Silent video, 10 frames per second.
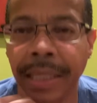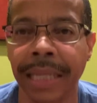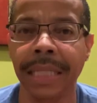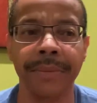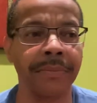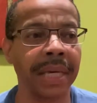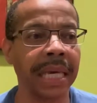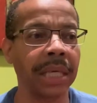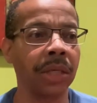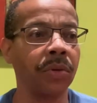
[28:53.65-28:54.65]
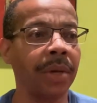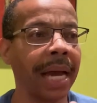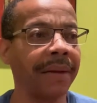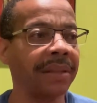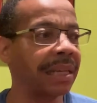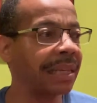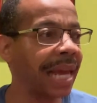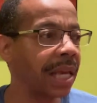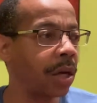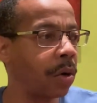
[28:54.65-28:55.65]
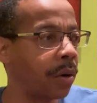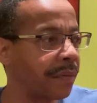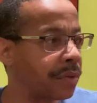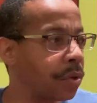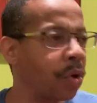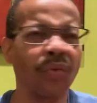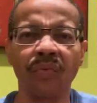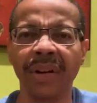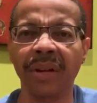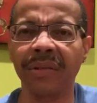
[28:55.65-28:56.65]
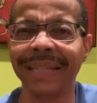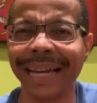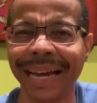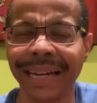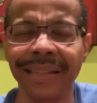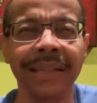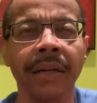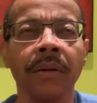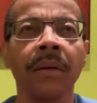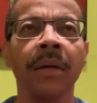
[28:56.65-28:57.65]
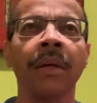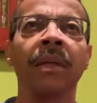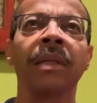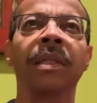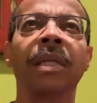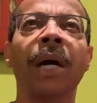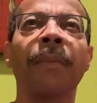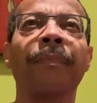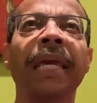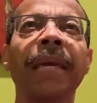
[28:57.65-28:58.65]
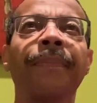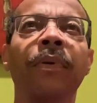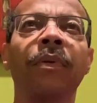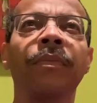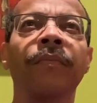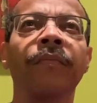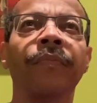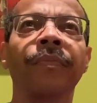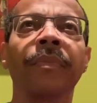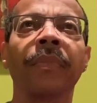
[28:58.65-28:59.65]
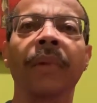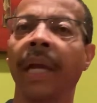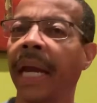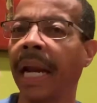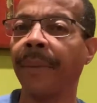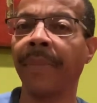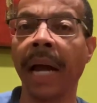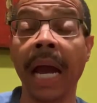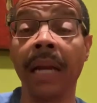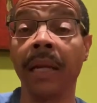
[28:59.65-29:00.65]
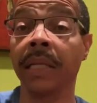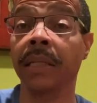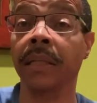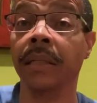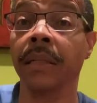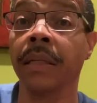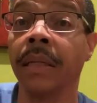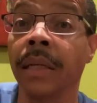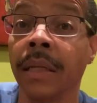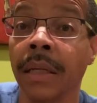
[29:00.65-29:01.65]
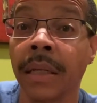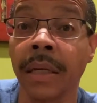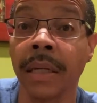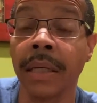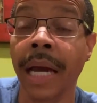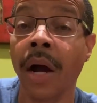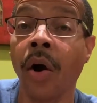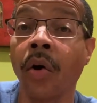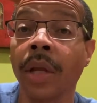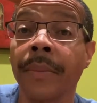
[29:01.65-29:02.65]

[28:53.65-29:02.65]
doesn't mean you have to let go of your real side. You know, some people, and I'm, I, listen, not only